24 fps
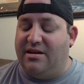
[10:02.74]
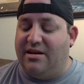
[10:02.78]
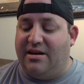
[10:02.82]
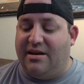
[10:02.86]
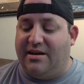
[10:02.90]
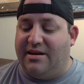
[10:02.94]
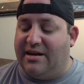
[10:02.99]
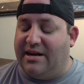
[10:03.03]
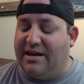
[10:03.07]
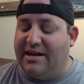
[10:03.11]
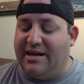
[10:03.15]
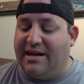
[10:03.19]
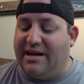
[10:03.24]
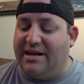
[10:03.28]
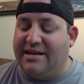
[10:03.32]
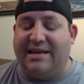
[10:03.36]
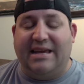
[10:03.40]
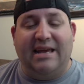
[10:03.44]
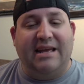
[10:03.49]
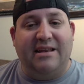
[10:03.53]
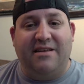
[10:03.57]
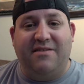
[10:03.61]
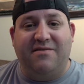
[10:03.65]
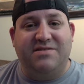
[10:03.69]
I
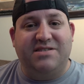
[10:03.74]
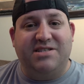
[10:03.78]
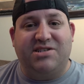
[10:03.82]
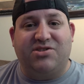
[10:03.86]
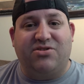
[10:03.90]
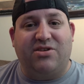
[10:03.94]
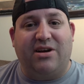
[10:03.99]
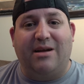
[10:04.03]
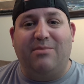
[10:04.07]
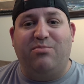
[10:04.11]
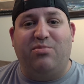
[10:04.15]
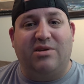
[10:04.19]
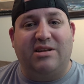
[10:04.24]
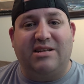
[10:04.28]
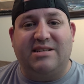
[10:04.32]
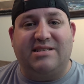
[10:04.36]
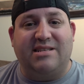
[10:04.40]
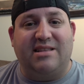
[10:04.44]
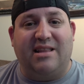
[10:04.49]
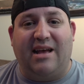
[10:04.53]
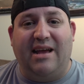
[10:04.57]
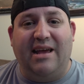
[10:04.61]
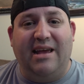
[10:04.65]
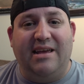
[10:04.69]
can't even describe what
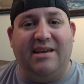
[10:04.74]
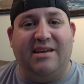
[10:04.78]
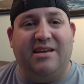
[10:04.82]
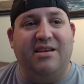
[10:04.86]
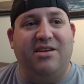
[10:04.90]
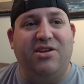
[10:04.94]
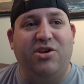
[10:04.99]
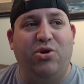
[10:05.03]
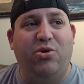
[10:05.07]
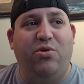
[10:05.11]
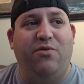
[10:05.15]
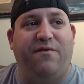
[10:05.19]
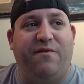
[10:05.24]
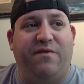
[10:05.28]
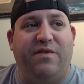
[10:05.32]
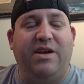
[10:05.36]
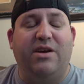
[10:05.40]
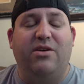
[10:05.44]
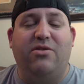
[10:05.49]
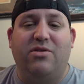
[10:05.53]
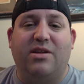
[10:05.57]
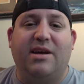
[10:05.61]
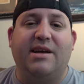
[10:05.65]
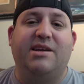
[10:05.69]
it's like. You
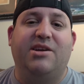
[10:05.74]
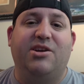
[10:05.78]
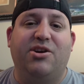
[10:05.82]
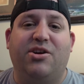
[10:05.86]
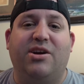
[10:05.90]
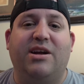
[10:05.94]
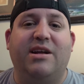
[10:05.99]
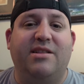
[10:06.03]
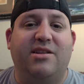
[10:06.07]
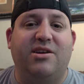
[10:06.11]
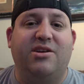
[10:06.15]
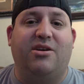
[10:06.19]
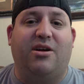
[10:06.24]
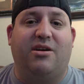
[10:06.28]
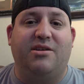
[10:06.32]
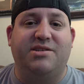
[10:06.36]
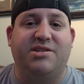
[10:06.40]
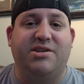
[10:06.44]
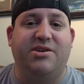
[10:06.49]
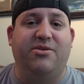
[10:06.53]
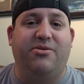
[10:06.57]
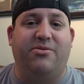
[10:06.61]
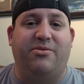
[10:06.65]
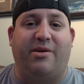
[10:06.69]
feel like you're in the
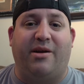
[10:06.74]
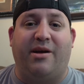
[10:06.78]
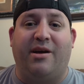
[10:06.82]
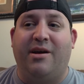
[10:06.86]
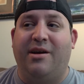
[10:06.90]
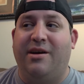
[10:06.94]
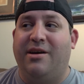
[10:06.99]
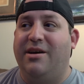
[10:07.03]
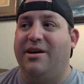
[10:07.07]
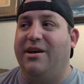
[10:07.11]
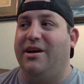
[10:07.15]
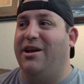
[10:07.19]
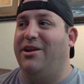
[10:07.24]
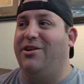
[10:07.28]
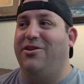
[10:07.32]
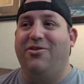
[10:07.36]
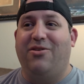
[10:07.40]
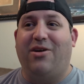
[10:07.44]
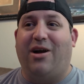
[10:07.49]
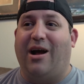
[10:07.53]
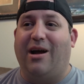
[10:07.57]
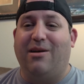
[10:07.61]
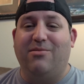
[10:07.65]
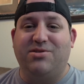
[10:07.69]
cartoon.
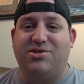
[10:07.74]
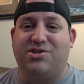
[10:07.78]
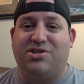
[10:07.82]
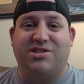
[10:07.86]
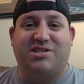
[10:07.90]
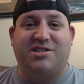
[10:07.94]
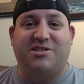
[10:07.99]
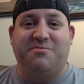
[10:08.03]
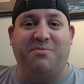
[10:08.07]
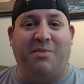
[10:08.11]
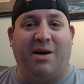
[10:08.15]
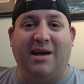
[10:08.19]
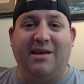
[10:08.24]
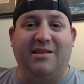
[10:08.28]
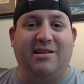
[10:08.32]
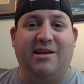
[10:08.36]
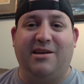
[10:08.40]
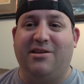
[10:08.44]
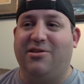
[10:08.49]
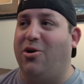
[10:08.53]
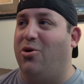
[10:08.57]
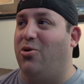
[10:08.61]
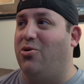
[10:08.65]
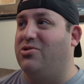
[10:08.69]
And I was just
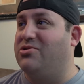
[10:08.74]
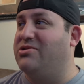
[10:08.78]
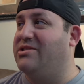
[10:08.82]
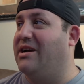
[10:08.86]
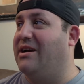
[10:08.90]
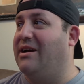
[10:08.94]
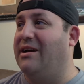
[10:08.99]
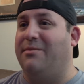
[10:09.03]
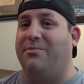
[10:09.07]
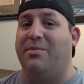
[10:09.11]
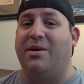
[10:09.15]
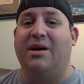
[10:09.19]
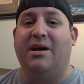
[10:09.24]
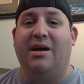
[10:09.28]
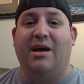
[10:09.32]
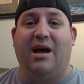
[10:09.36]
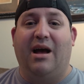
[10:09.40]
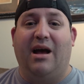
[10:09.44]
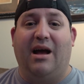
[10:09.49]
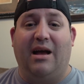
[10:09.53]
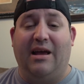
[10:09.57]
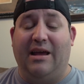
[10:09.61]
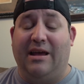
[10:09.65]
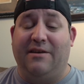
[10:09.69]
smiling the whole time.
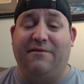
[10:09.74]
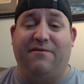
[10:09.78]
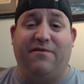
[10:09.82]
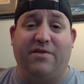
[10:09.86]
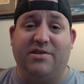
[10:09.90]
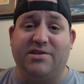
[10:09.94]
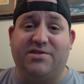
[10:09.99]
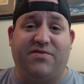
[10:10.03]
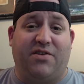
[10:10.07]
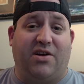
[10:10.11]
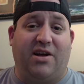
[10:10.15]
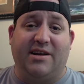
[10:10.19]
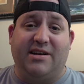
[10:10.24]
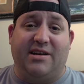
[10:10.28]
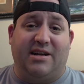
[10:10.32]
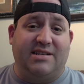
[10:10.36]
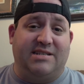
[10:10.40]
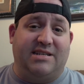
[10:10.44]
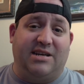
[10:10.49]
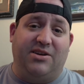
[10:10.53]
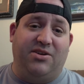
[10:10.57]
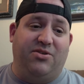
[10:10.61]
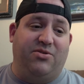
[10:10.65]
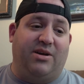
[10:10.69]
And first of all, I
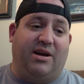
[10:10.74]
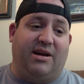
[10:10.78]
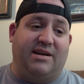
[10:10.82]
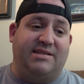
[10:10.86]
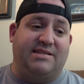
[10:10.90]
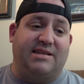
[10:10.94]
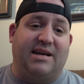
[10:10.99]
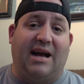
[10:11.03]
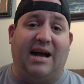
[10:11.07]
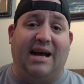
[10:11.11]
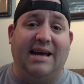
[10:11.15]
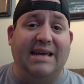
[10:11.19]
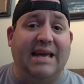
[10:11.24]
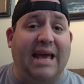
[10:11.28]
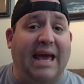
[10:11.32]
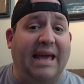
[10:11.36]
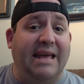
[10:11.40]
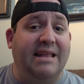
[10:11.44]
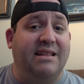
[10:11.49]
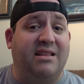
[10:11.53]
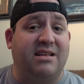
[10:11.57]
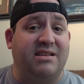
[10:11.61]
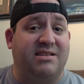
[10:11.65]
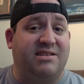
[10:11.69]
gotta tell you guys, I
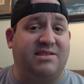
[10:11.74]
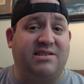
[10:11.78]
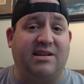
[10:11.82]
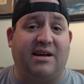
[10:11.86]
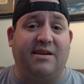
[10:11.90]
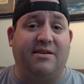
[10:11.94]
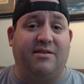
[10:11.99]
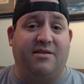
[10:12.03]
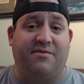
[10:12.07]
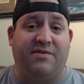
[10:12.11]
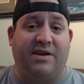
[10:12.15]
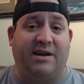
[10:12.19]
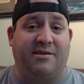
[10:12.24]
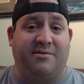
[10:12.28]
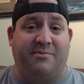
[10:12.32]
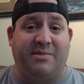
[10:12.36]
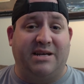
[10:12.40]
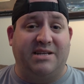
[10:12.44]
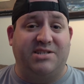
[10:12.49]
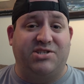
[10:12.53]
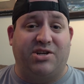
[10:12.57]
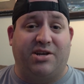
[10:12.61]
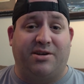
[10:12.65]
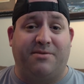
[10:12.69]
hate this style of
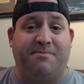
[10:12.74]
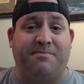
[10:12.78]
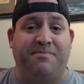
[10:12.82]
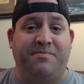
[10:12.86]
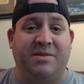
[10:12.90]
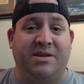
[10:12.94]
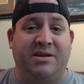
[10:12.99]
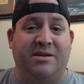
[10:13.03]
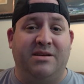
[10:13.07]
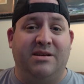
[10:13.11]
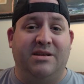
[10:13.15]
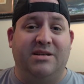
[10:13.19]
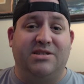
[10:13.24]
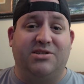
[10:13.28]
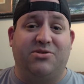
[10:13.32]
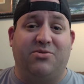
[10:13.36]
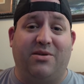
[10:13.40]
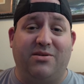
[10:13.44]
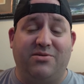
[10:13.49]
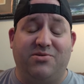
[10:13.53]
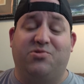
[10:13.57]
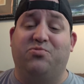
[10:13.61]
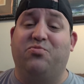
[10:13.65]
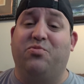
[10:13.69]
animation. So
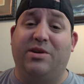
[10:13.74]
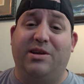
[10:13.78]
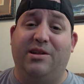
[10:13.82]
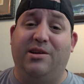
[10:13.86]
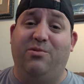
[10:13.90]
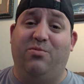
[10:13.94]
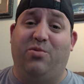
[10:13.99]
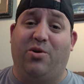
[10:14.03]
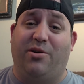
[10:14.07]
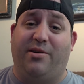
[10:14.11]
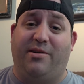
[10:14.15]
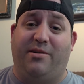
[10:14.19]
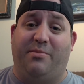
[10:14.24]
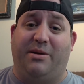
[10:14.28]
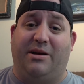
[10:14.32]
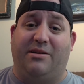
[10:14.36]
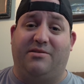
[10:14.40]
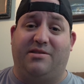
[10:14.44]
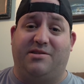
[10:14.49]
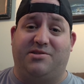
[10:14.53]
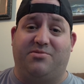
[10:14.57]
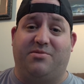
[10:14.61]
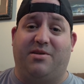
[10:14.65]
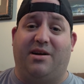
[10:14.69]
I was really worried
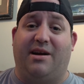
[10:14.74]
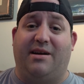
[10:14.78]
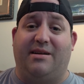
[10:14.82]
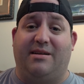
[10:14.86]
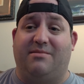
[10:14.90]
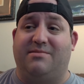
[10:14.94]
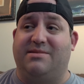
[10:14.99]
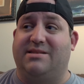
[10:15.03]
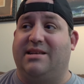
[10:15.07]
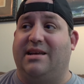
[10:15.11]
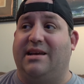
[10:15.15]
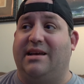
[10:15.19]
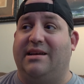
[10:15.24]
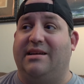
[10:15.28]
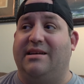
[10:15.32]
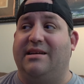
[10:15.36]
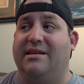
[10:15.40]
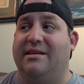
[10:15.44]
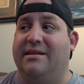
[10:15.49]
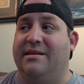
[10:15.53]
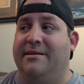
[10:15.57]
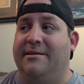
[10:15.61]
about this ride. I was like,